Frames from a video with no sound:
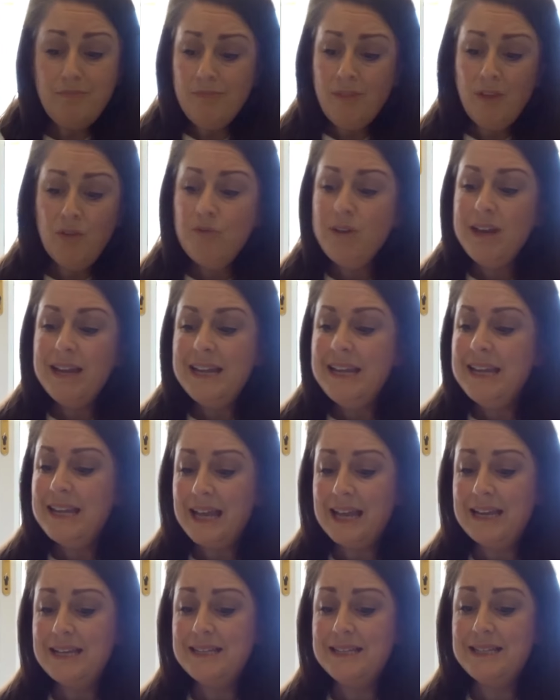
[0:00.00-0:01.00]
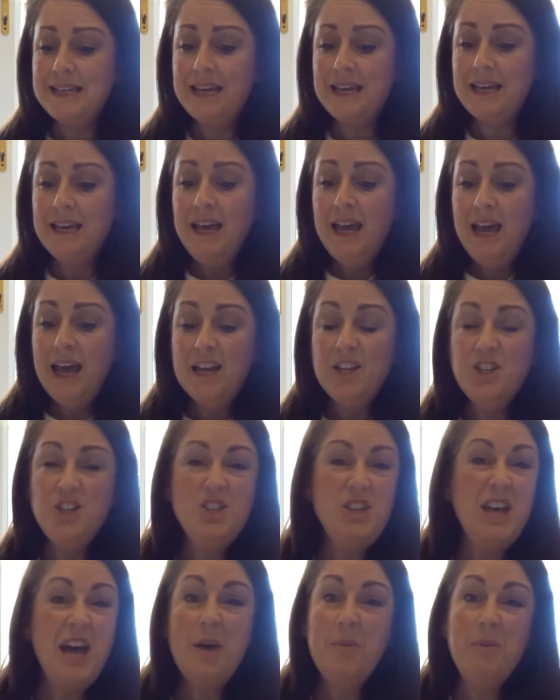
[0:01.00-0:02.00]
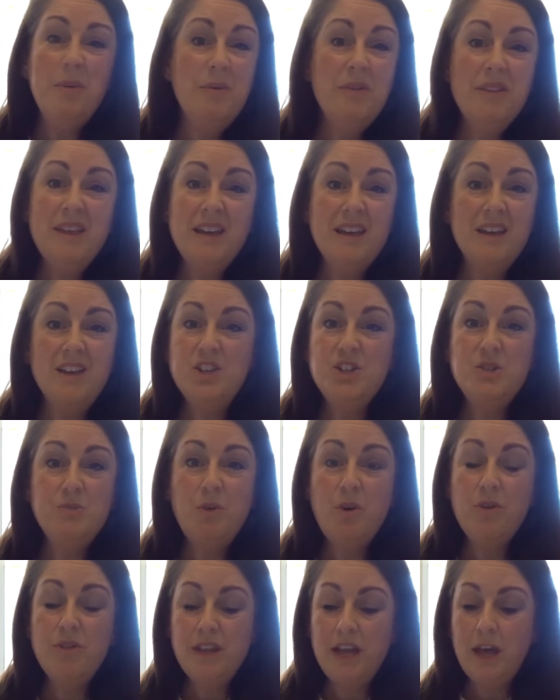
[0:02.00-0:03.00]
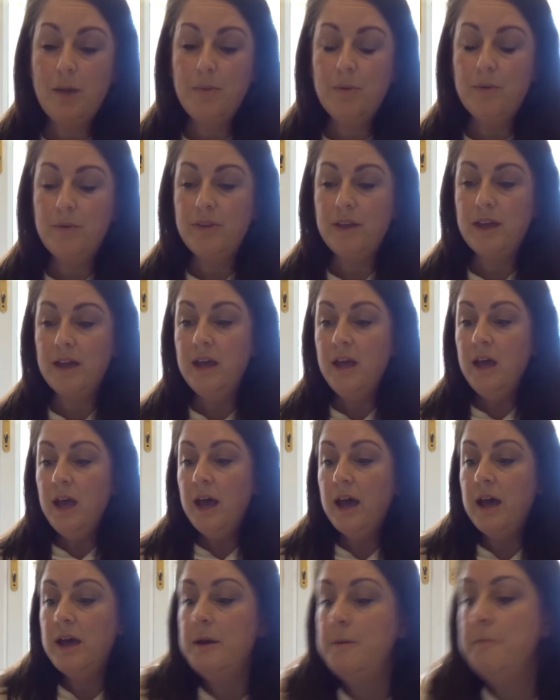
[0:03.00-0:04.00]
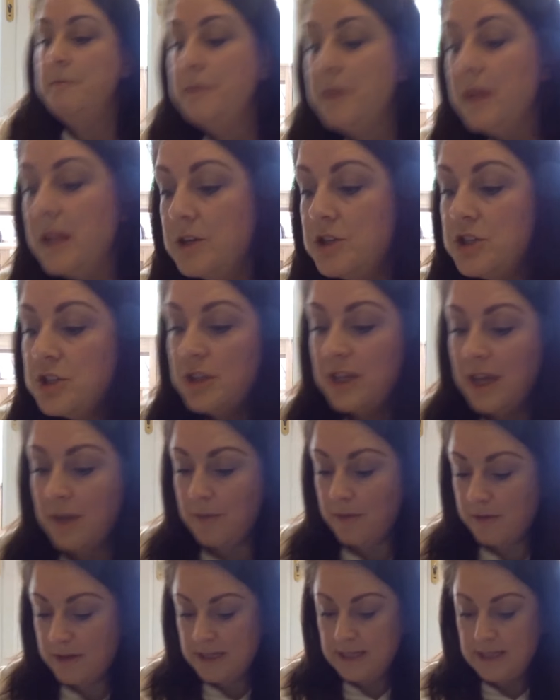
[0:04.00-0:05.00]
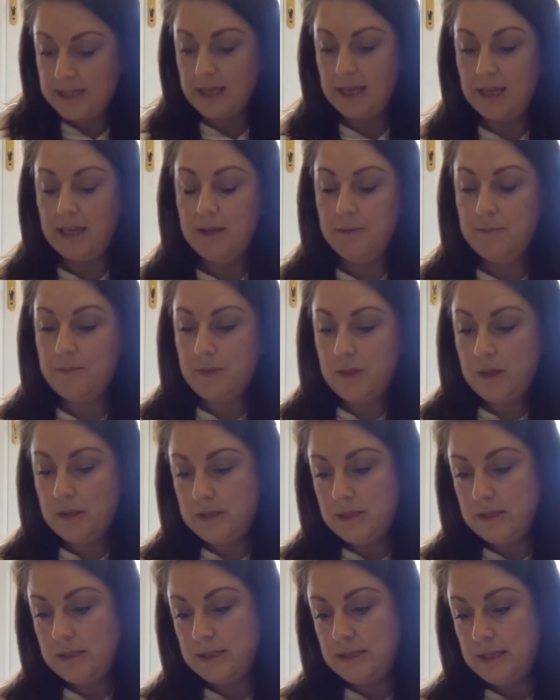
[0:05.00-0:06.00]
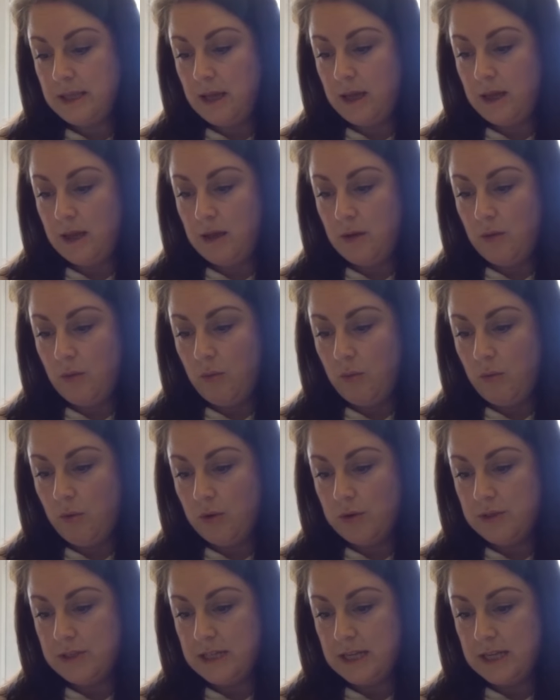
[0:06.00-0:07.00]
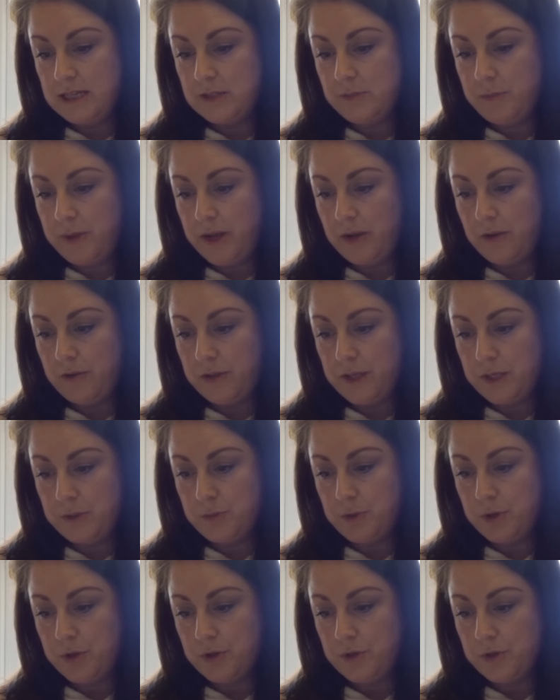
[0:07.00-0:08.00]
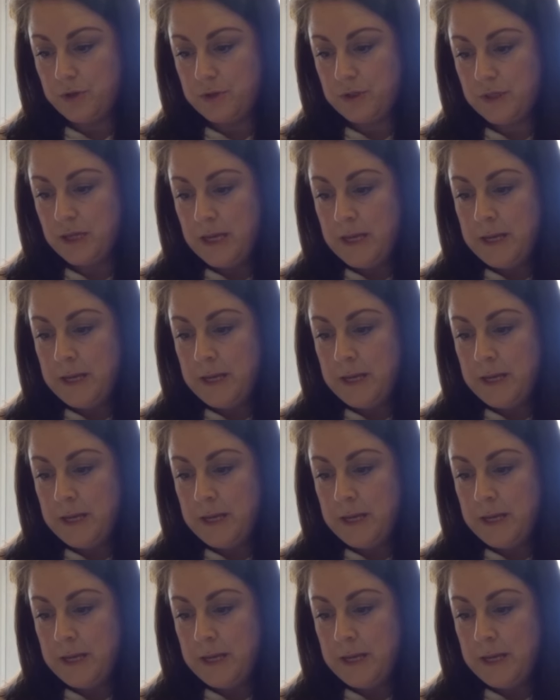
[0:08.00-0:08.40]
really liked it, and she's happy with it. She's more than happy with it. I'm just going to get my receipt to say what did I spend on these products.